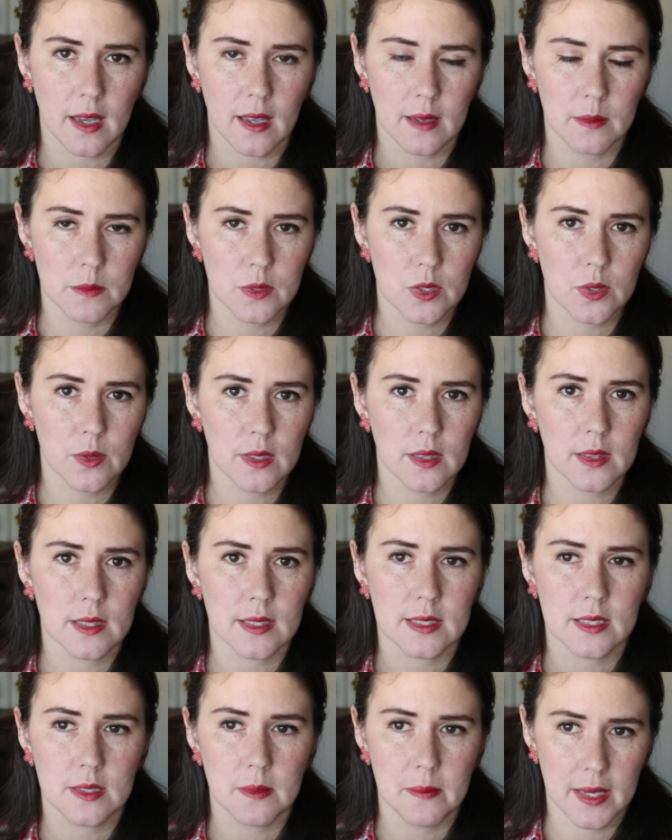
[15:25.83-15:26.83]
I am doing
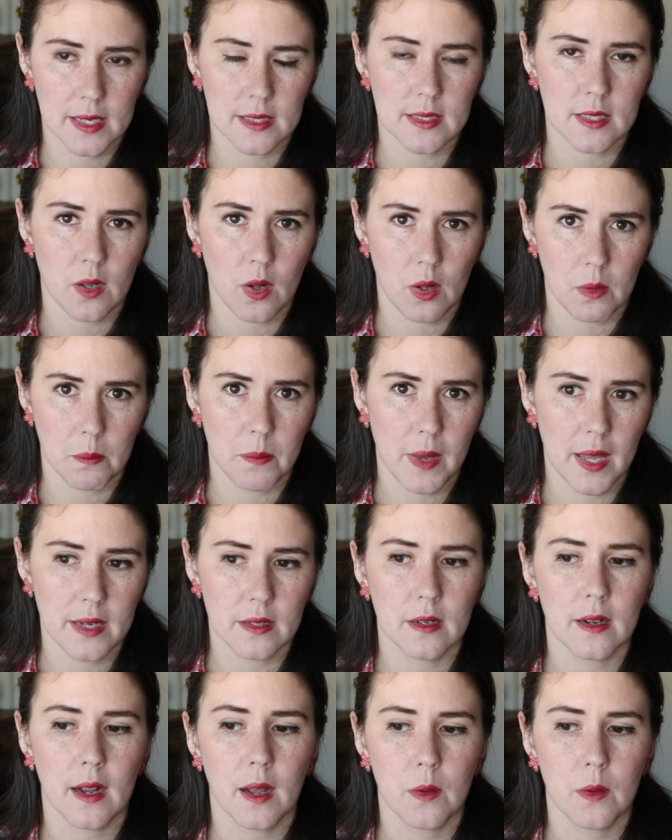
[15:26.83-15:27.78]
this to make us all better.